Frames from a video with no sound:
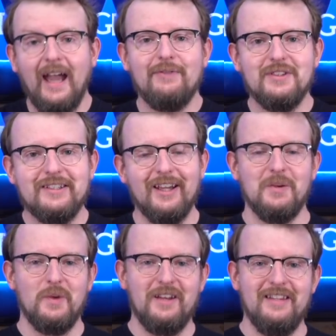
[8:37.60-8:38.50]
I haven't
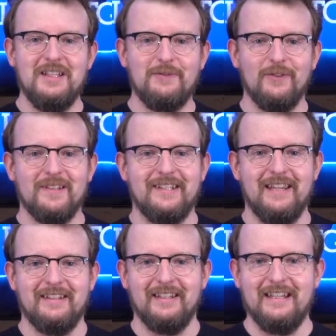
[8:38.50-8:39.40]
done one of these for a
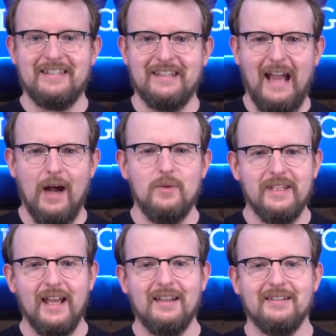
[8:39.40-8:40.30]
set that isn't out
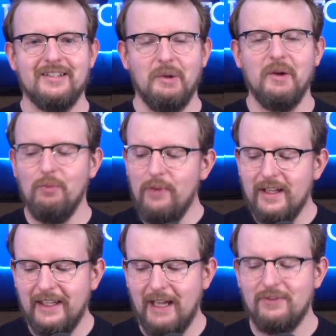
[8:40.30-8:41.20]
yet, so I
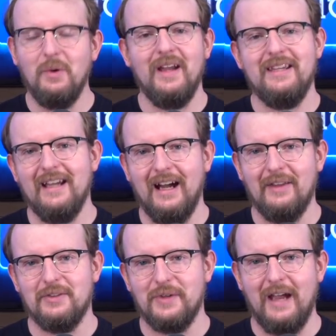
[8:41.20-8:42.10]
really have no idea
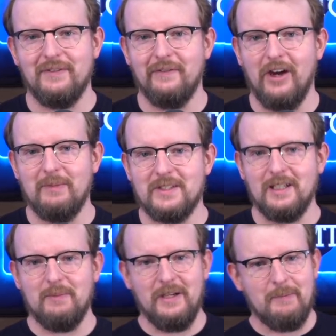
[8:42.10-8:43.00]
how the draft environment's
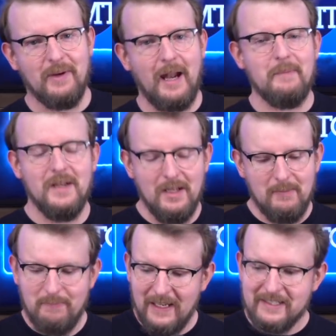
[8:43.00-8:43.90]
going to be. But I'm
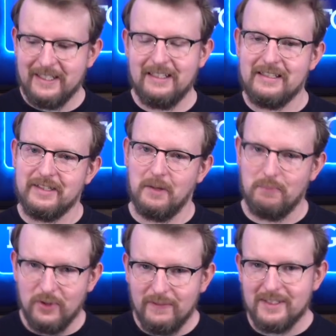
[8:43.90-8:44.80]
basing this
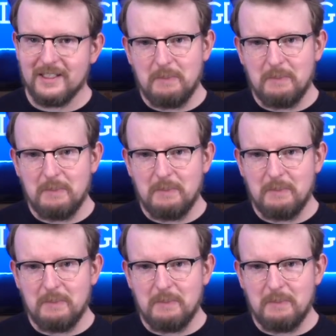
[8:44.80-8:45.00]
on previous